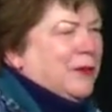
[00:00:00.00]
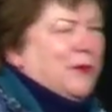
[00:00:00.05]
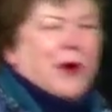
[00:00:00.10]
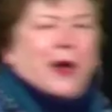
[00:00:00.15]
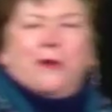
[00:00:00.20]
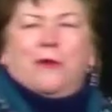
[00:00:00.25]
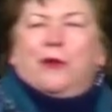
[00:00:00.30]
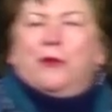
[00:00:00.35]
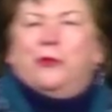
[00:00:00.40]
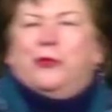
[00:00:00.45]

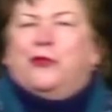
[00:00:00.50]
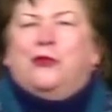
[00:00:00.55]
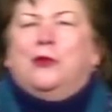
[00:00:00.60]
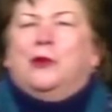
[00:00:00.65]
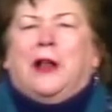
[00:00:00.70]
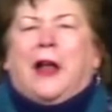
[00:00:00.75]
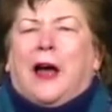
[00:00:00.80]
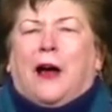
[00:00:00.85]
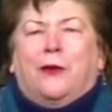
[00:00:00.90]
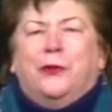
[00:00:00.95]
one-room
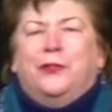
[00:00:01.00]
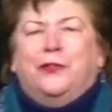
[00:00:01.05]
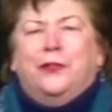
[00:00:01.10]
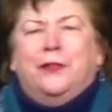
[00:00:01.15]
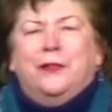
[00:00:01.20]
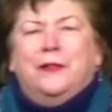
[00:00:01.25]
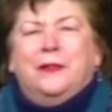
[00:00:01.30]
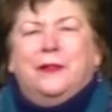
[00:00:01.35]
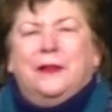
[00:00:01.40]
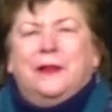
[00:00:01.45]
schoolhouse
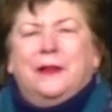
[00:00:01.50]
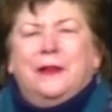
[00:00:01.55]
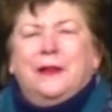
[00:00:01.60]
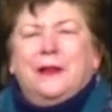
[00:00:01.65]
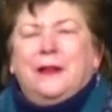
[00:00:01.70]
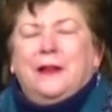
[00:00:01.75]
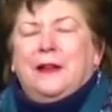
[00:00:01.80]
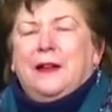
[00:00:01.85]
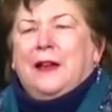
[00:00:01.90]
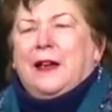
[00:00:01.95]

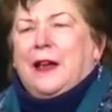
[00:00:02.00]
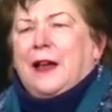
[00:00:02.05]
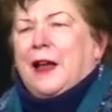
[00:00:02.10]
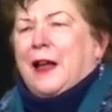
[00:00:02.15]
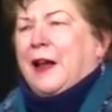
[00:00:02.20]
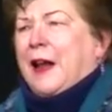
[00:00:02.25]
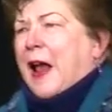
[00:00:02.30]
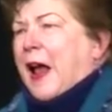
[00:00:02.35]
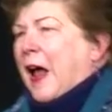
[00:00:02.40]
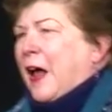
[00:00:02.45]

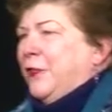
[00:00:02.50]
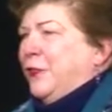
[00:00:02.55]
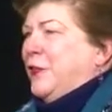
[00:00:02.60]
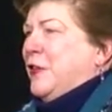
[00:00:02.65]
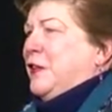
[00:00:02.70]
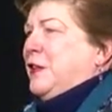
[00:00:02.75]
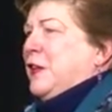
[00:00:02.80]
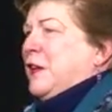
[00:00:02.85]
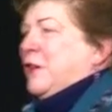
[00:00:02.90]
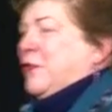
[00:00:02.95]
and asked
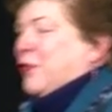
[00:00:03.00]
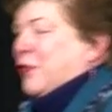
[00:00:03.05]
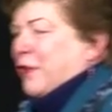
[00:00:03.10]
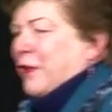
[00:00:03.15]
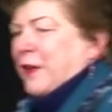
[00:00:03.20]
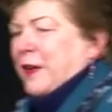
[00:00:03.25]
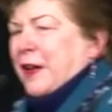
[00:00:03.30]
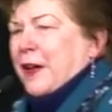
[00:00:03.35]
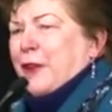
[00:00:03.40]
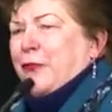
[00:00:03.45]
the
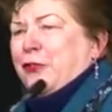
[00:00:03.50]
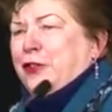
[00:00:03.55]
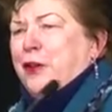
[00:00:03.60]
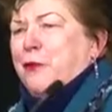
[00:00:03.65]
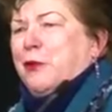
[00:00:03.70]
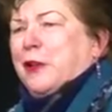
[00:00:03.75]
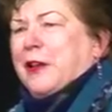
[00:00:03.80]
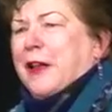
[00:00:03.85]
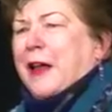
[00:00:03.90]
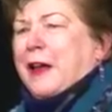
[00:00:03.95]
teacher if she
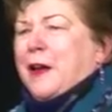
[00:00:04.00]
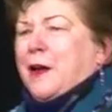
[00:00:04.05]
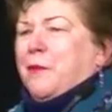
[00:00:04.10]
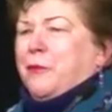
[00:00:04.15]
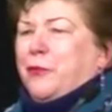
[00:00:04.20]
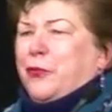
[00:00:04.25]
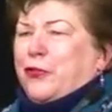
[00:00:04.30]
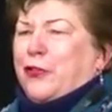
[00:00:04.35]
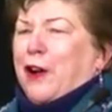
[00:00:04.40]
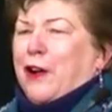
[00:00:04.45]
would let
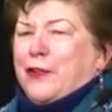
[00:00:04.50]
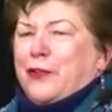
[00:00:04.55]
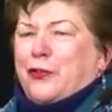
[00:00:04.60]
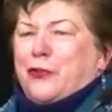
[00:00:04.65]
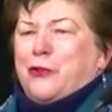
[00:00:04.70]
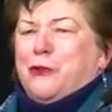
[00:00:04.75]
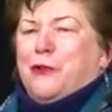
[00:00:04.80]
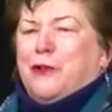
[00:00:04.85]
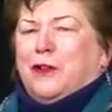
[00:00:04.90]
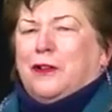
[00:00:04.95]
him start
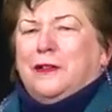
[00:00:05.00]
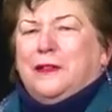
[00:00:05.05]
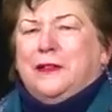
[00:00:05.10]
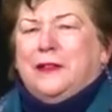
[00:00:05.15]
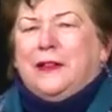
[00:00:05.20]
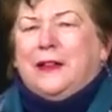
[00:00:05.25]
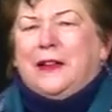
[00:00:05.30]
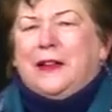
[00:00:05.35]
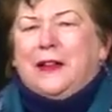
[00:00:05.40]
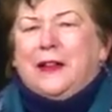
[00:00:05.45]
school.
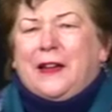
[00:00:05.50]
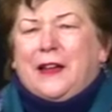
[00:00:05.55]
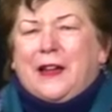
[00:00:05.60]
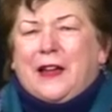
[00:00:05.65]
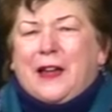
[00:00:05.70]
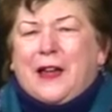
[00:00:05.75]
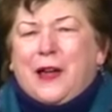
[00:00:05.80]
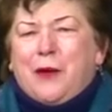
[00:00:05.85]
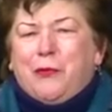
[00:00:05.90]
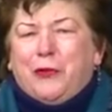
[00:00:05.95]

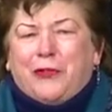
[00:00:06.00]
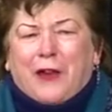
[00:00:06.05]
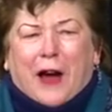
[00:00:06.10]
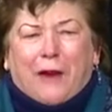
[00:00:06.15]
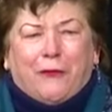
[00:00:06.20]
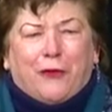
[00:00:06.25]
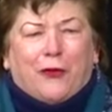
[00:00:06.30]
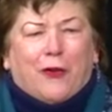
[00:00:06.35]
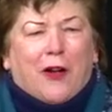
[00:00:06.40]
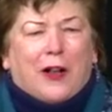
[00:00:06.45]
He was,
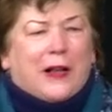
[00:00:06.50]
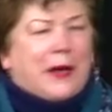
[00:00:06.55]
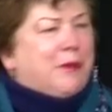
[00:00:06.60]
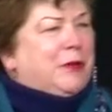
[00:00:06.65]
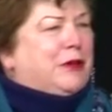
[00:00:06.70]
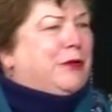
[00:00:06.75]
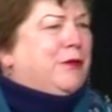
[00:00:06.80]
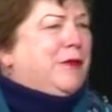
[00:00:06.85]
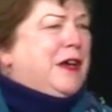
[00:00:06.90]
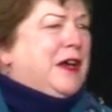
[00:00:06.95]
after all,
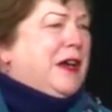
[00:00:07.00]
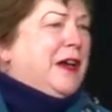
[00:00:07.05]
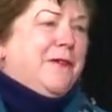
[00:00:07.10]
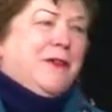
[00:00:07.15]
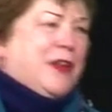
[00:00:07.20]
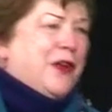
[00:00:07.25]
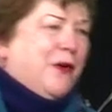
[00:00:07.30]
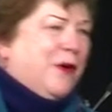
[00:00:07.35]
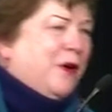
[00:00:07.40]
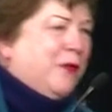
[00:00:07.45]
able to read,
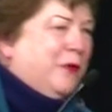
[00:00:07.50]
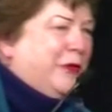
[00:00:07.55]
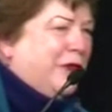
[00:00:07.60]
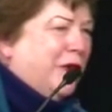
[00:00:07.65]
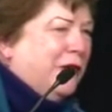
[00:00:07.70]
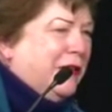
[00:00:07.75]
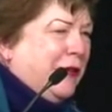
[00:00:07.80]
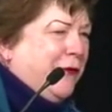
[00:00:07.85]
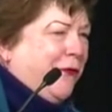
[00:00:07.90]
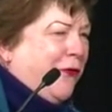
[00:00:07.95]
even though he was
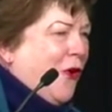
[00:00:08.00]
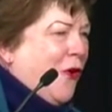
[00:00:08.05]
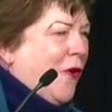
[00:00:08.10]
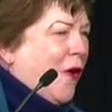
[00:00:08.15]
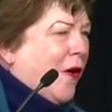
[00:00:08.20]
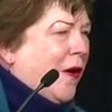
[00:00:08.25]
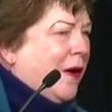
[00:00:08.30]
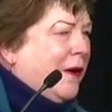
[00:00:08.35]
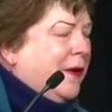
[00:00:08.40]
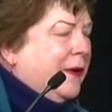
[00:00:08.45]
only
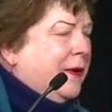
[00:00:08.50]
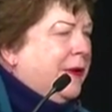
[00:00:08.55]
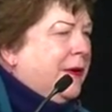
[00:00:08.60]
4.